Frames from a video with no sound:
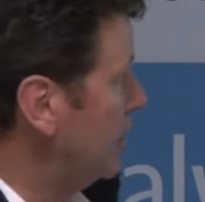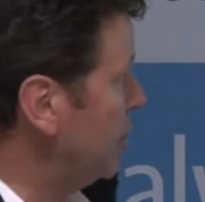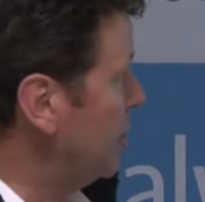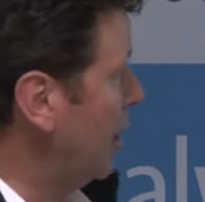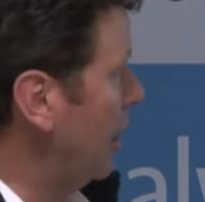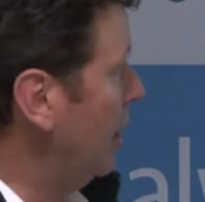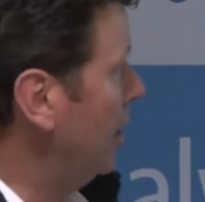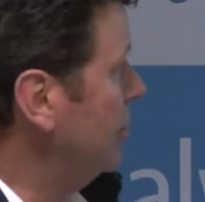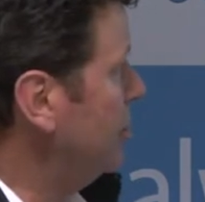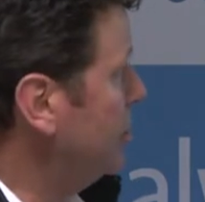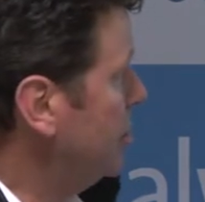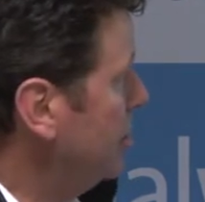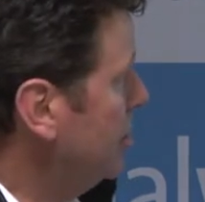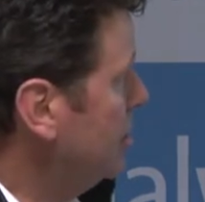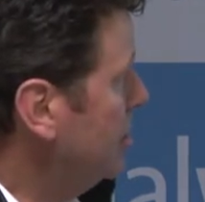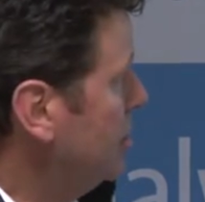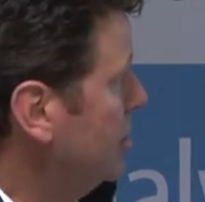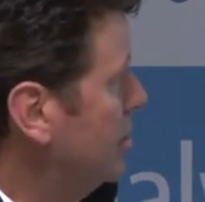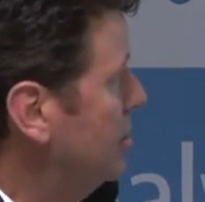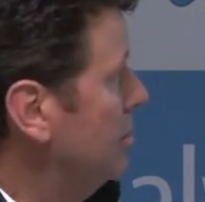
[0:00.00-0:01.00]

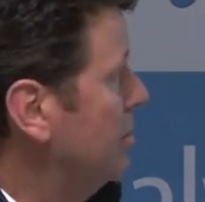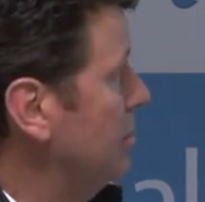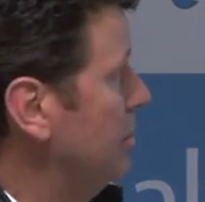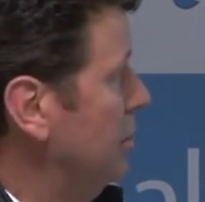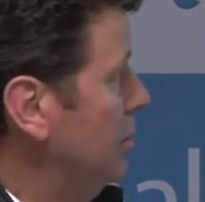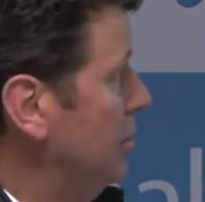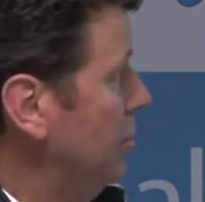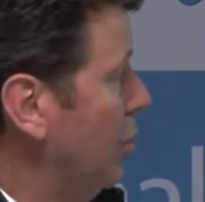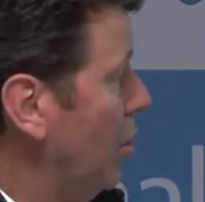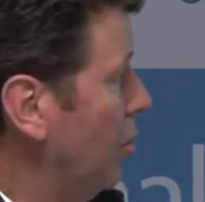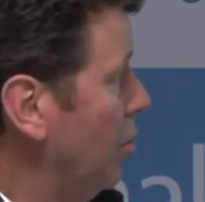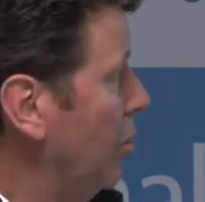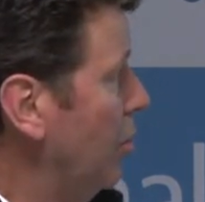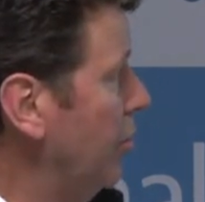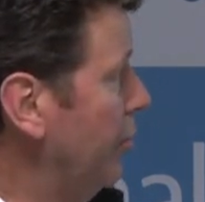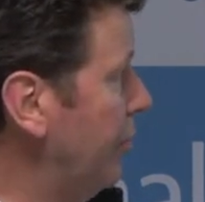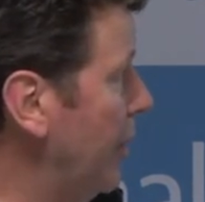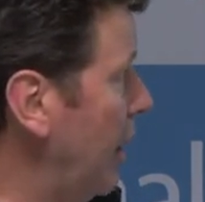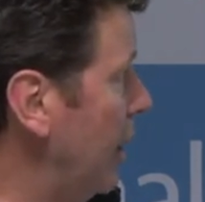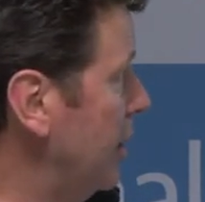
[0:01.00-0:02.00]
challenges, not all
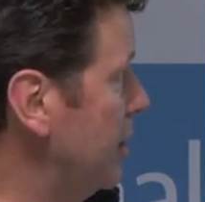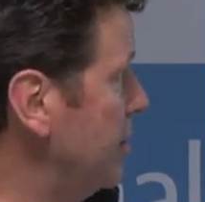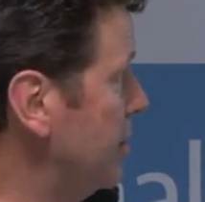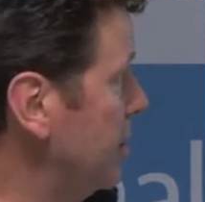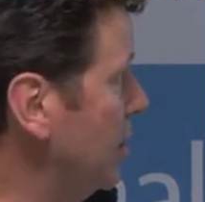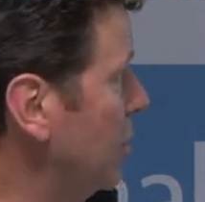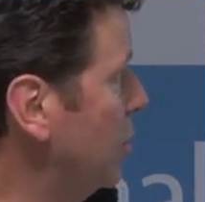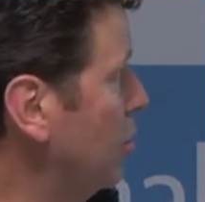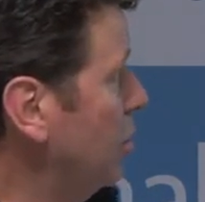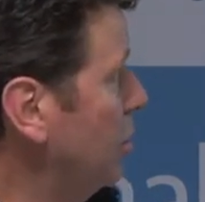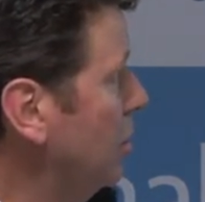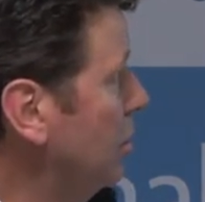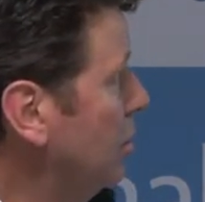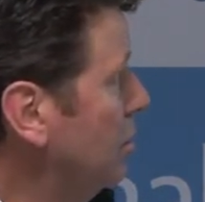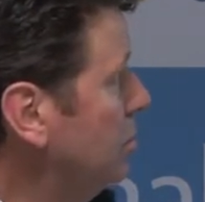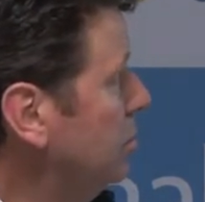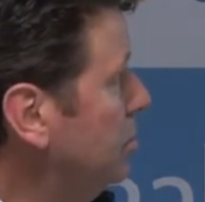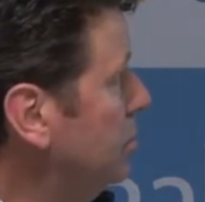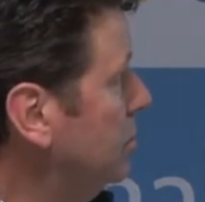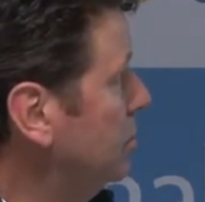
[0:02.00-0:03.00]
data is
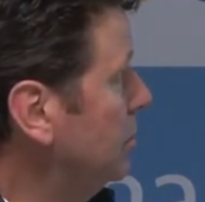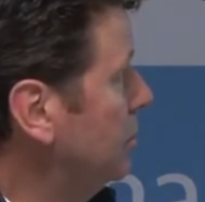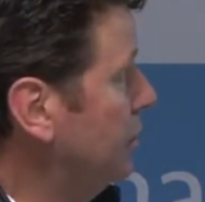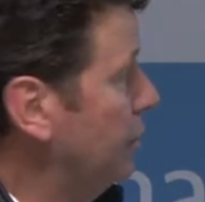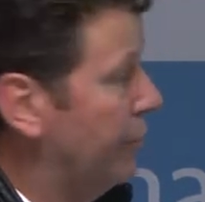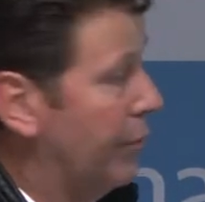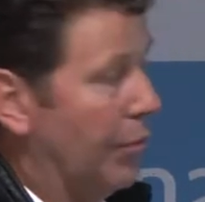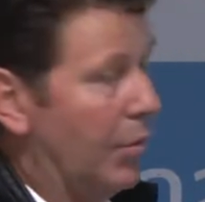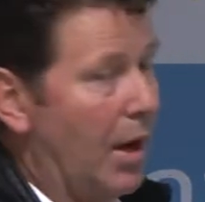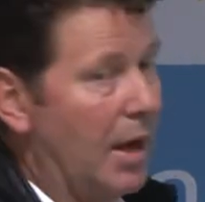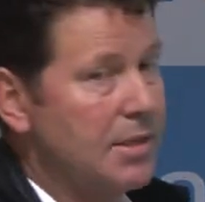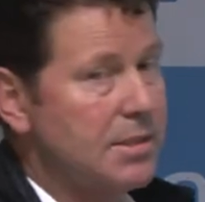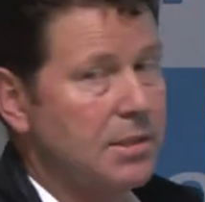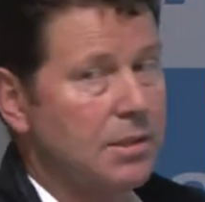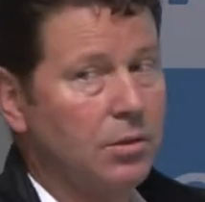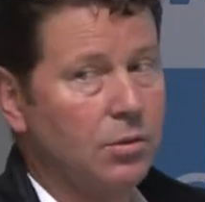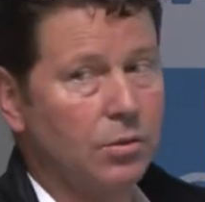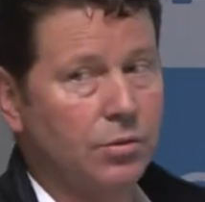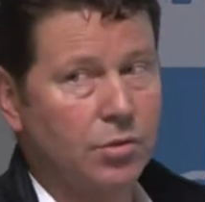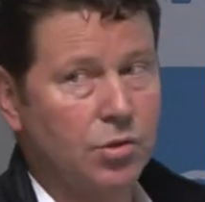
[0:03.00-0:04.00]
equal. The
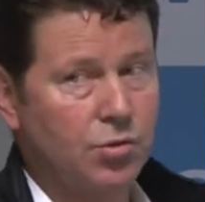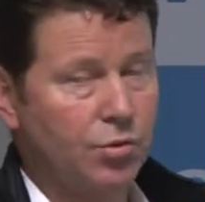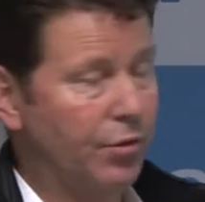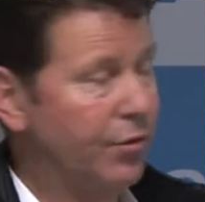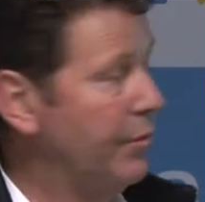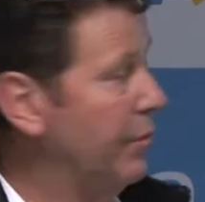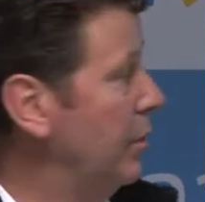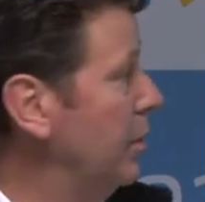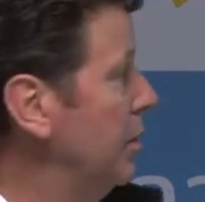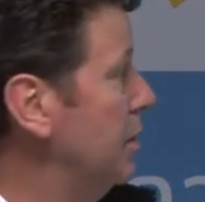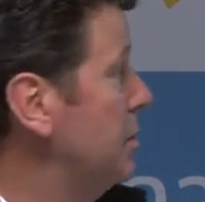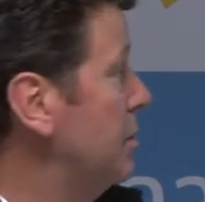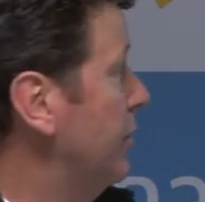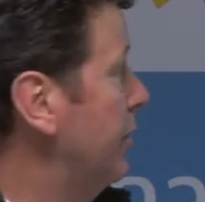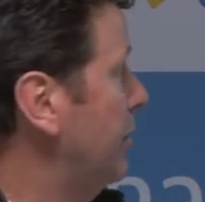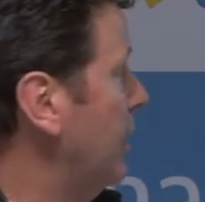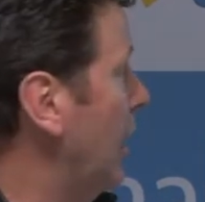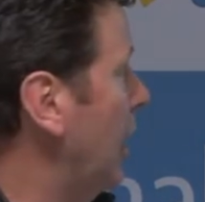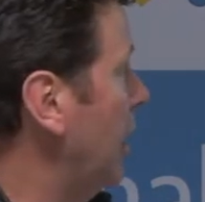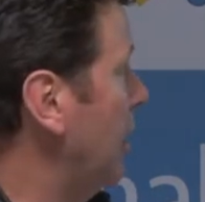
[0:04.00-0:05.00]
veracity or the truthfulness
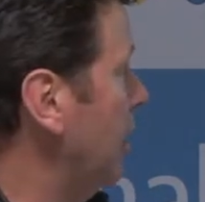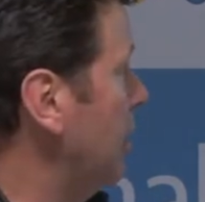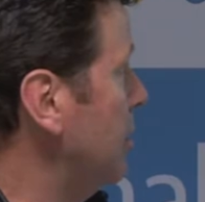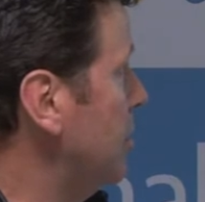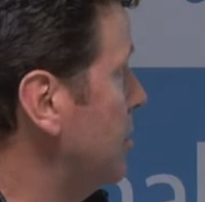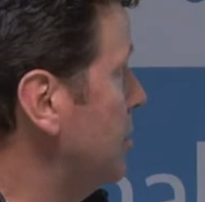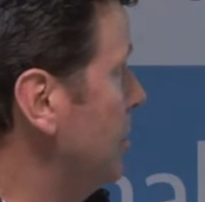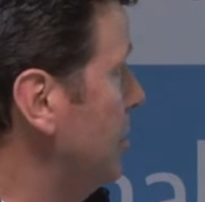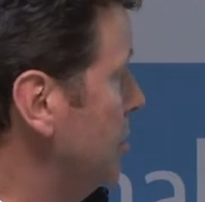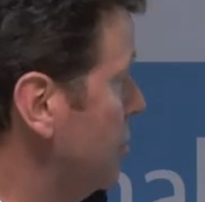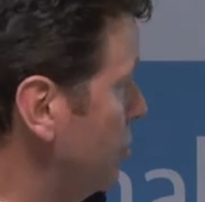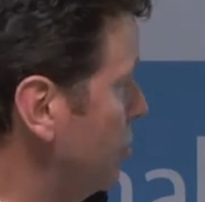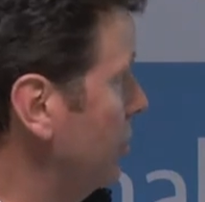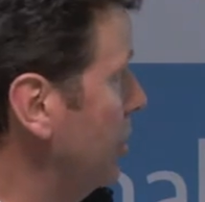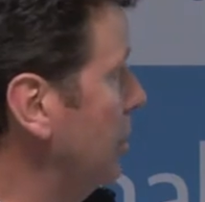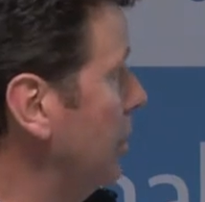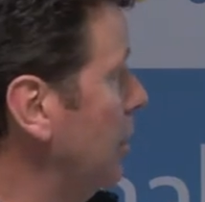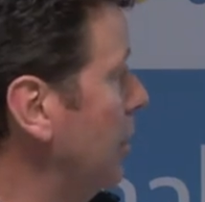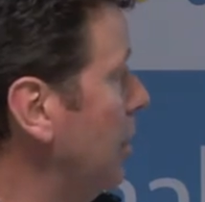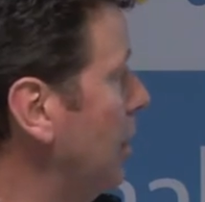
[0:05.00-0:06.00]
of data is, is
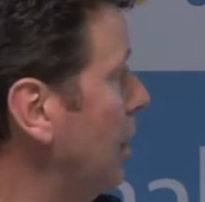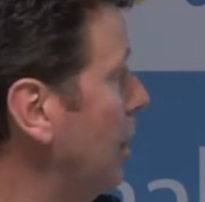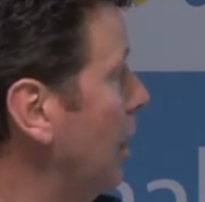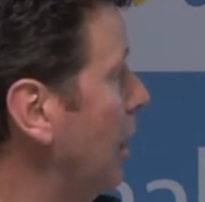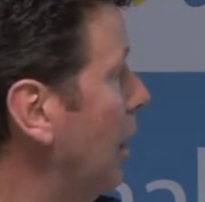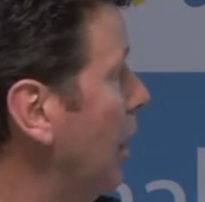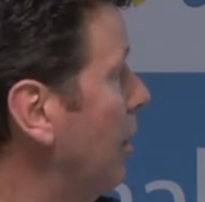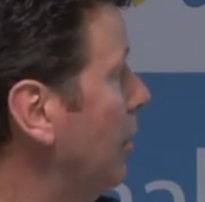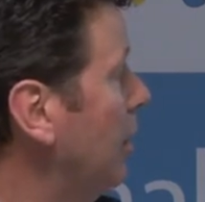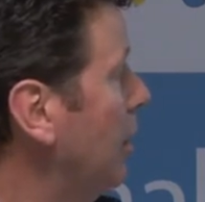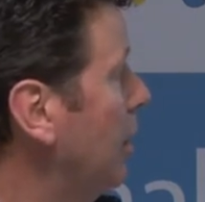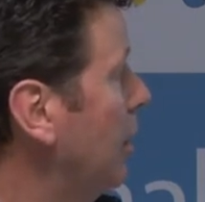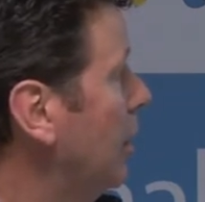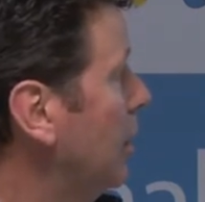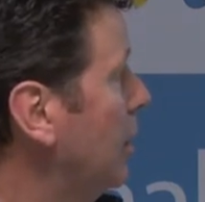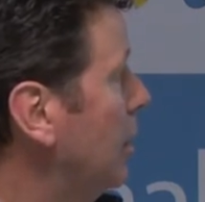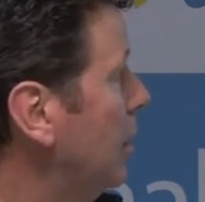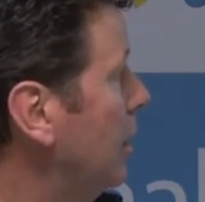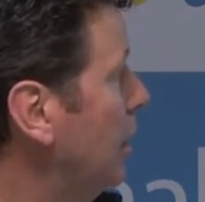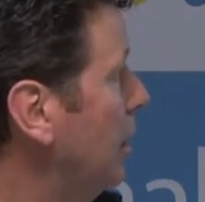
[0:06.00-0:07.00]
really uh,
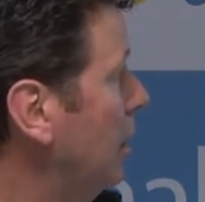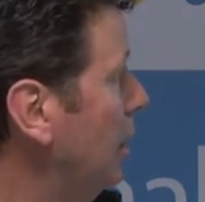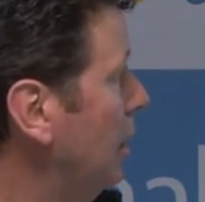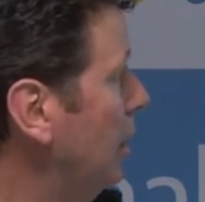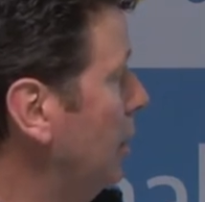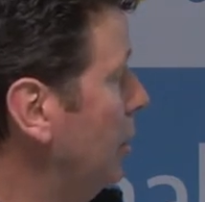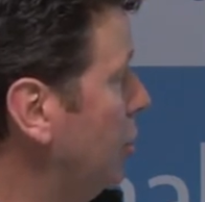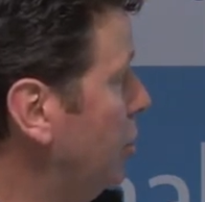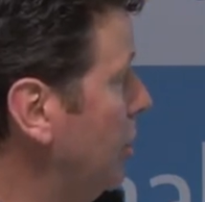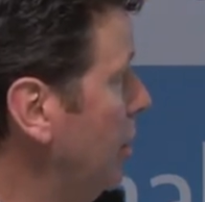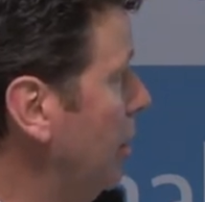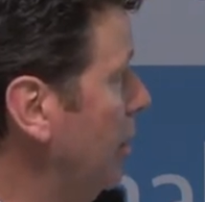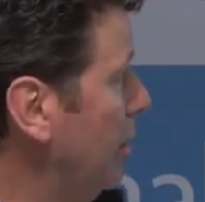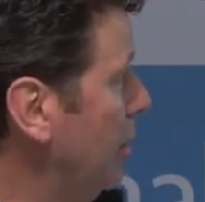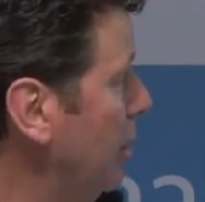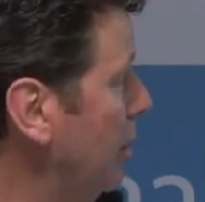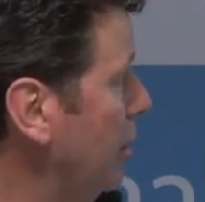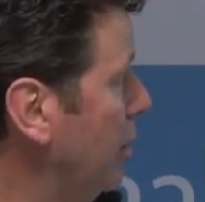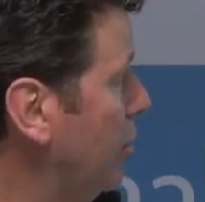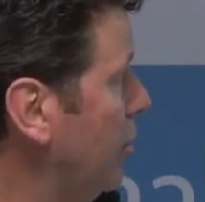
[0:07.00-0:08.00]

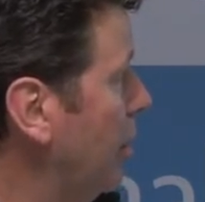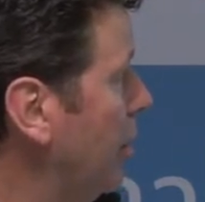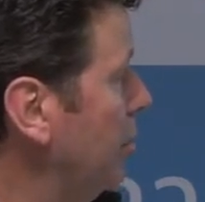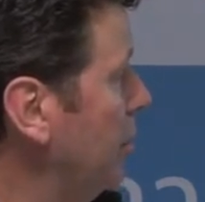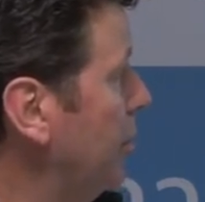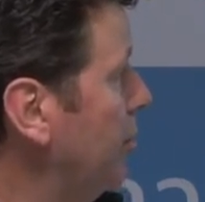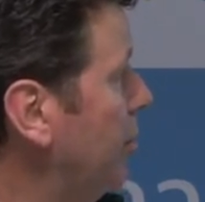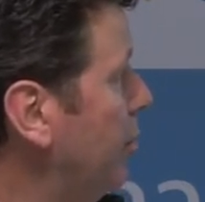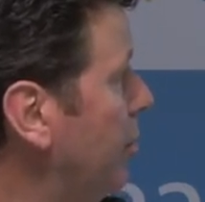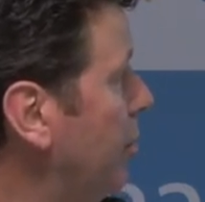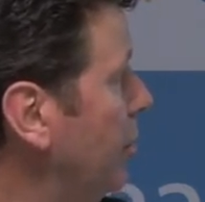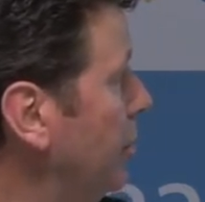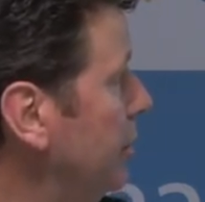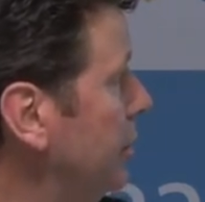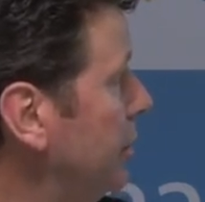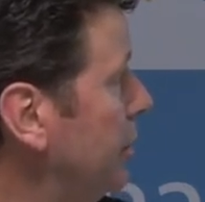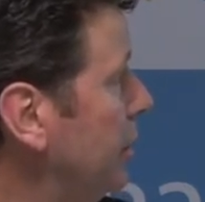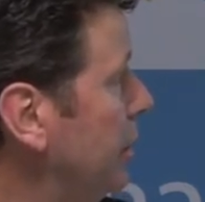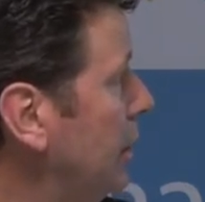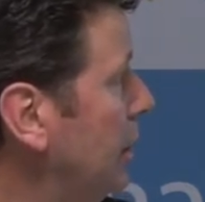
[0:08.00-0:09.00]
uh, incredibly
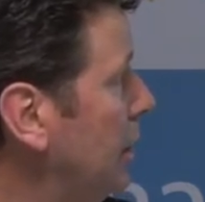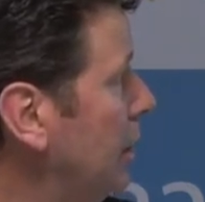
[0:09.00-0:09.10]
important.